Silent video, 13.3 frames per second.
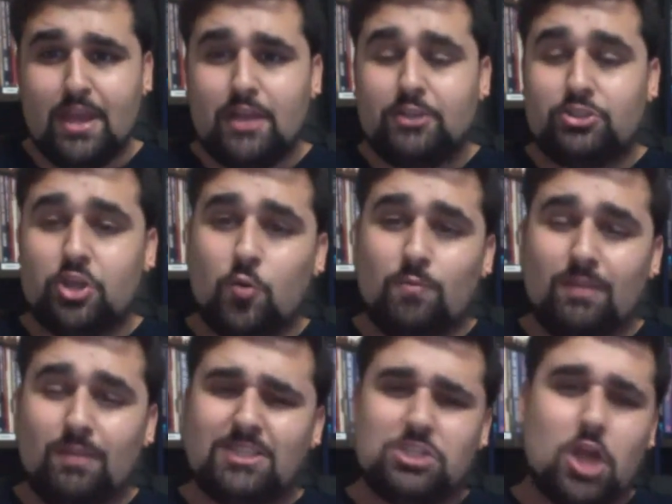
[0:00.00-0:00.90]
So
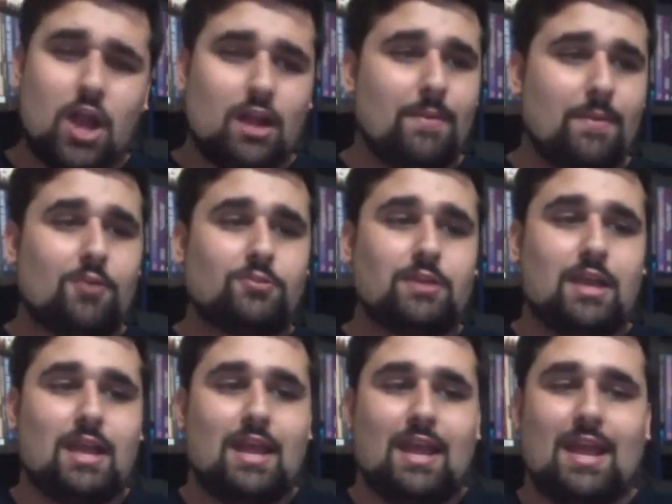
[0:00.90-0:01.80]
let's talk about
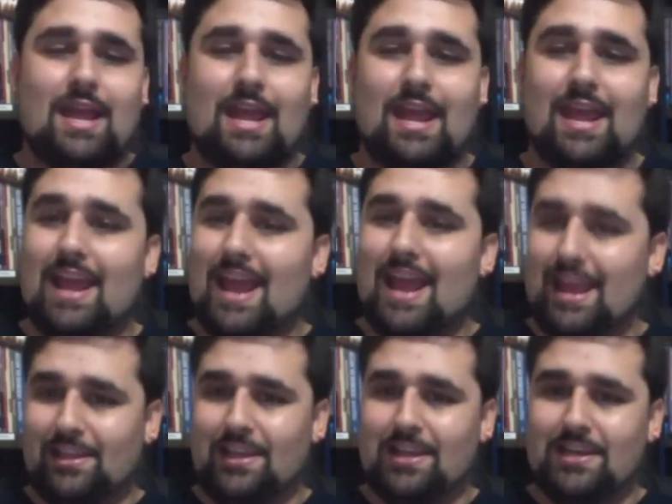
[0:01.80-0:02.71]

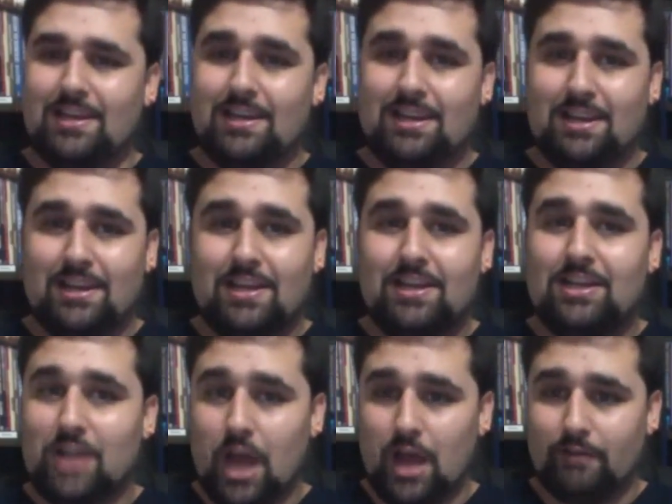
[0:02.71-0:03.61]
Alien
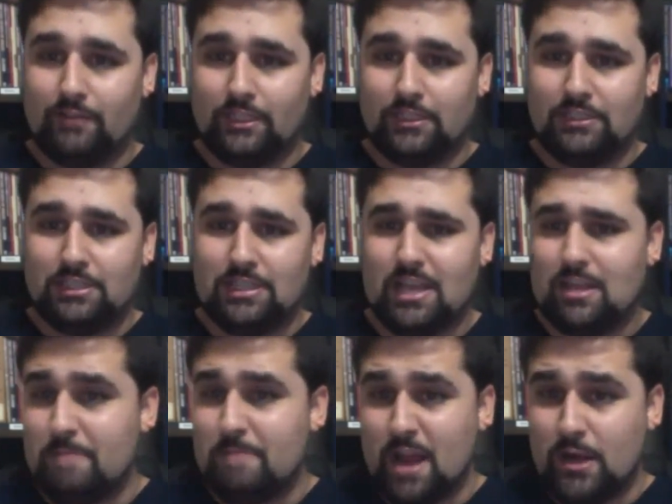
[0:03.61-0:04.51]
Covenant. Now,
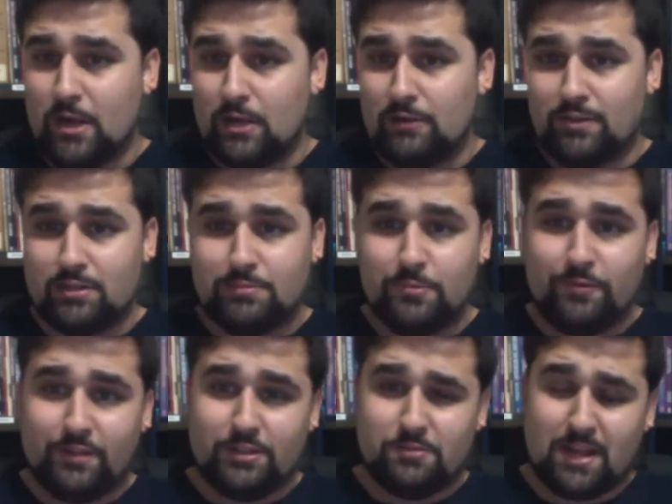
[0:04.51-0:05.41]
the background of this
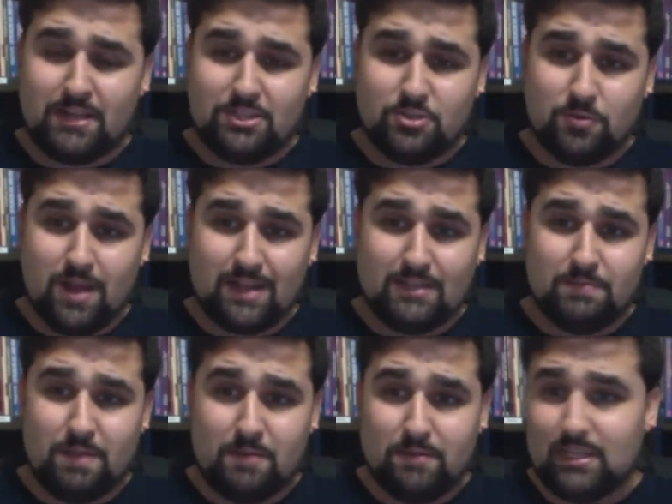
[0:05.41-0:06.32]
movie is directed
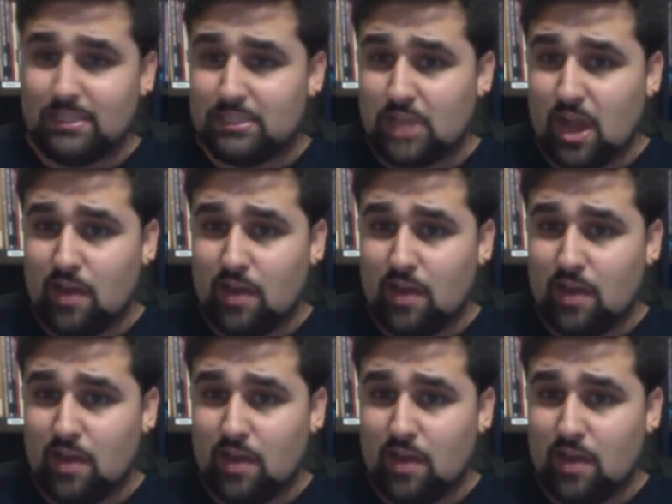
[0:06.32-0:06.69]
by Ridley Scott, who